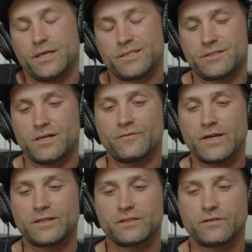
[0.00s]
it's tough.
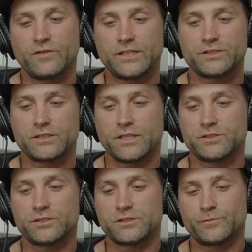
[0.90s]
I think the flat track
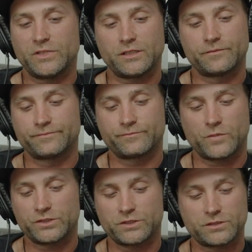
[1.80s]
thing should just be a
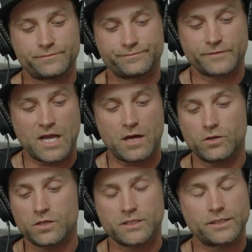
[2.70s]
bunch of
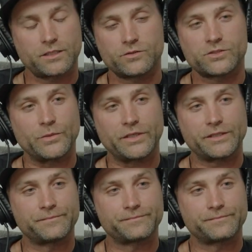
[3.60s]
outlaws like it used to be.